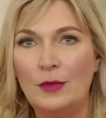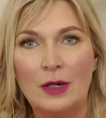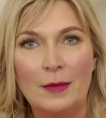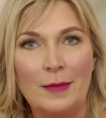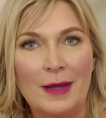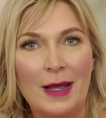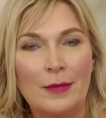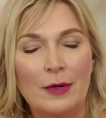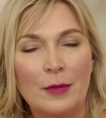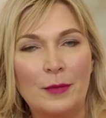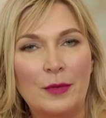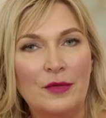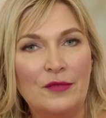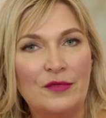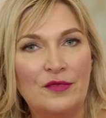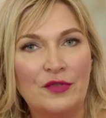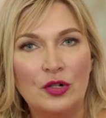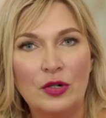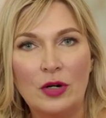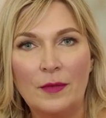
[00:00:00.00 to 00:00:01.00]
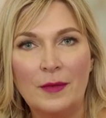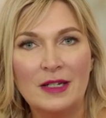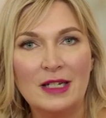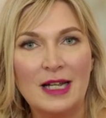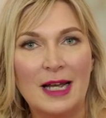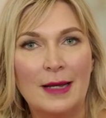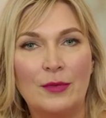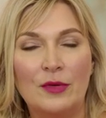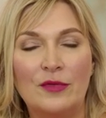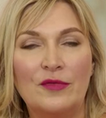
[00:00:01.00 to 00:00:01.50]
want to be able to put food on the
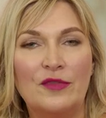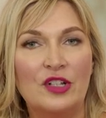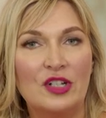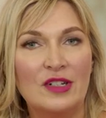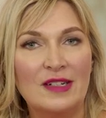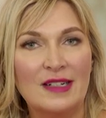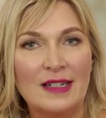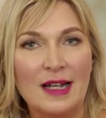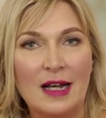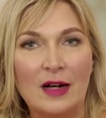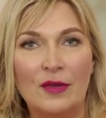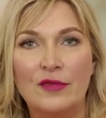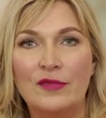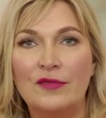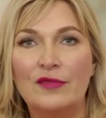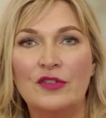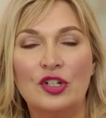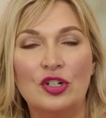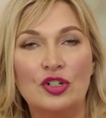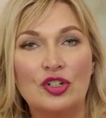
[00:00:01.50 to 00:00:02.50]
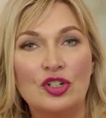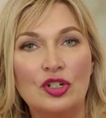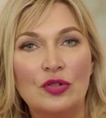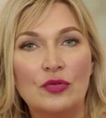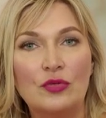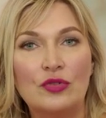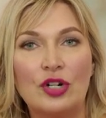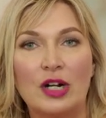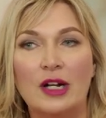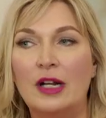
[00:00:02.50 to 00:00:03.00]
table for yourself, for your
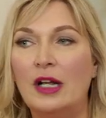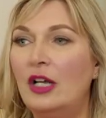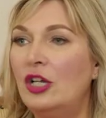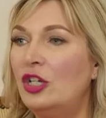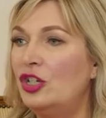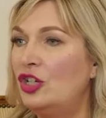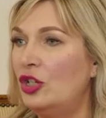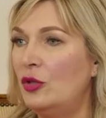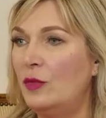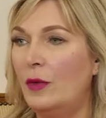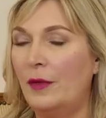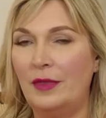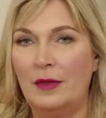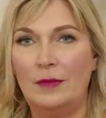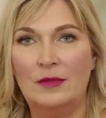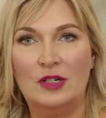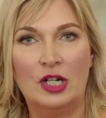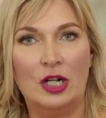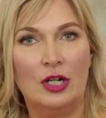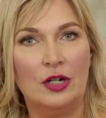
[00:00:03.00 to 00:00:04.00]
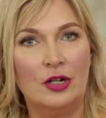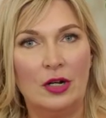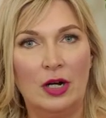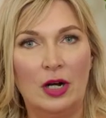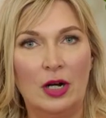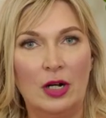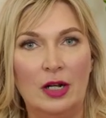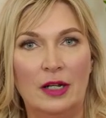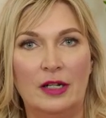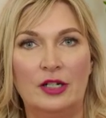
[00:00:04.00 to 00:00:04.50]
children? Do you want them to go to
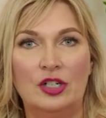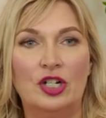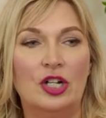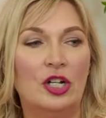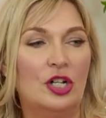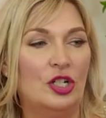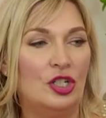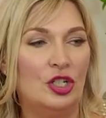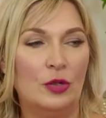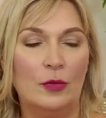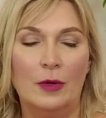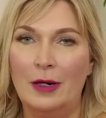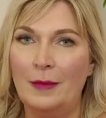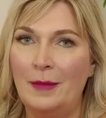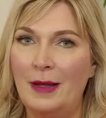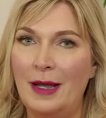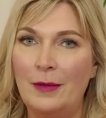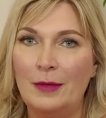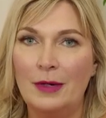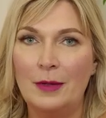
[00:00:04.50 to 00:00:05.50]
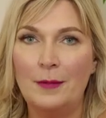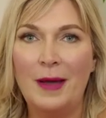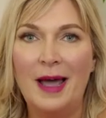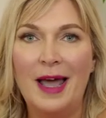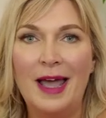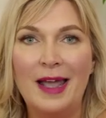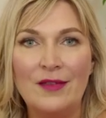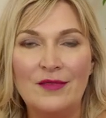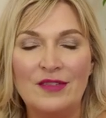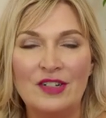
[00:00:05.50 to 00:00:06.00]
college? Do you want to be able to
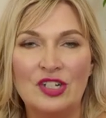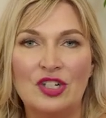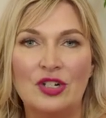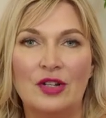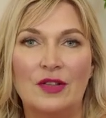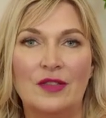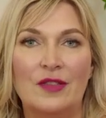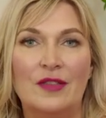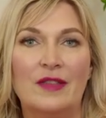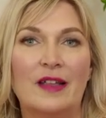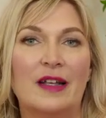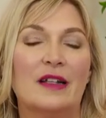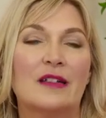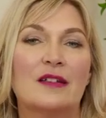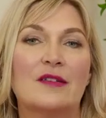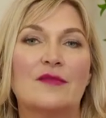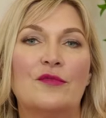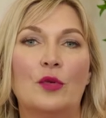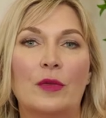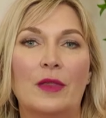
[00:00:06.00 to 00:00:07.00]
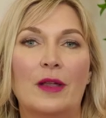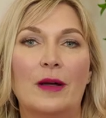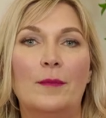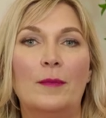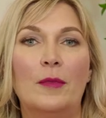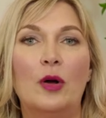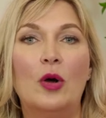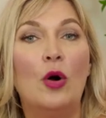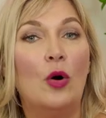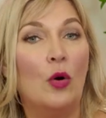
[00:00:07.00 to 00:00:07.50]
pay for certain things for
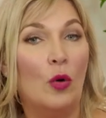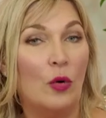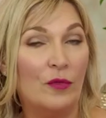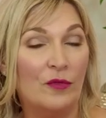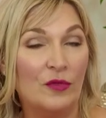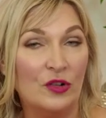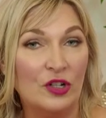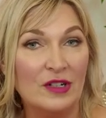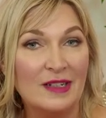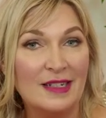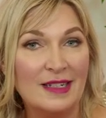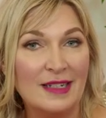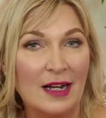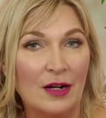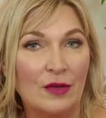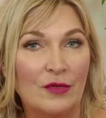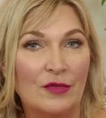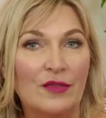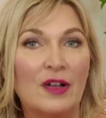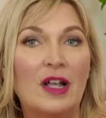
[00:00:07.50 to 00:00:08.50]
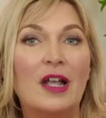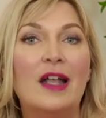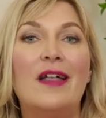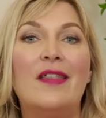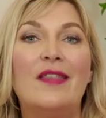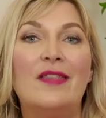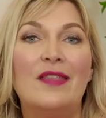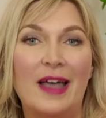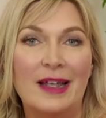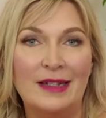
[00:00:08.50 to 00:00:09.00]
them or for yourself?
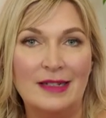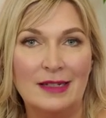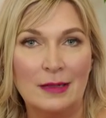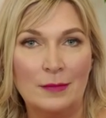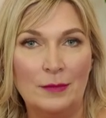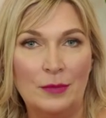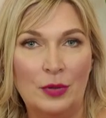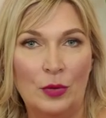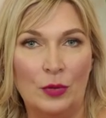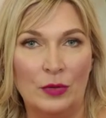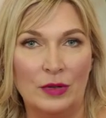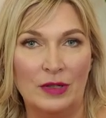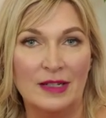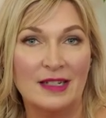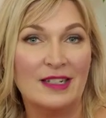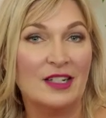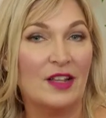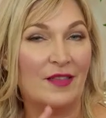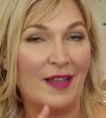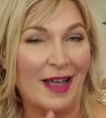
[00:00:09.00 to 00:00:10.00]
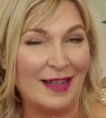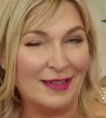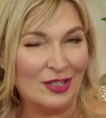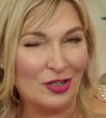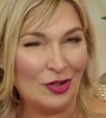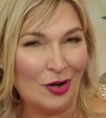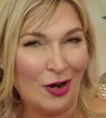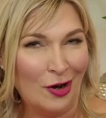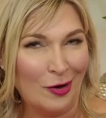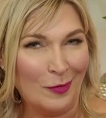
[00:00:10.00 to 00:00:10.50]
That's important. So that's
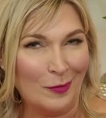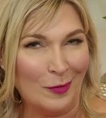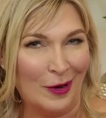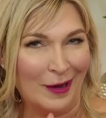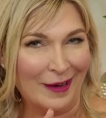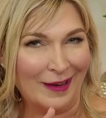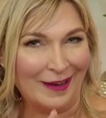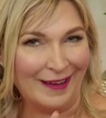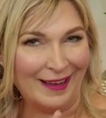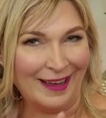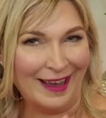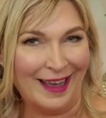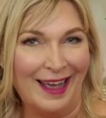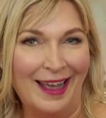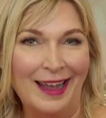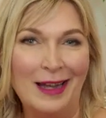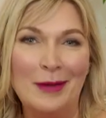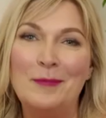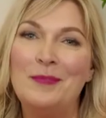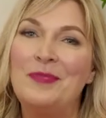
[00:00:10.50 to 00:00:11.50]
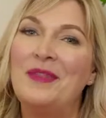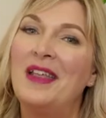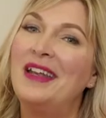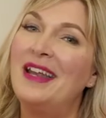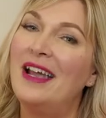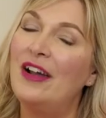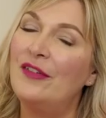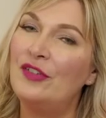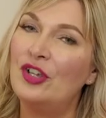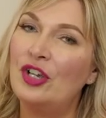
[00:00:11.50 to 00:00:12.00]
your homework, okay?
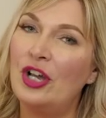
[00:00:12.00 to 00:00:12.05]
Now, if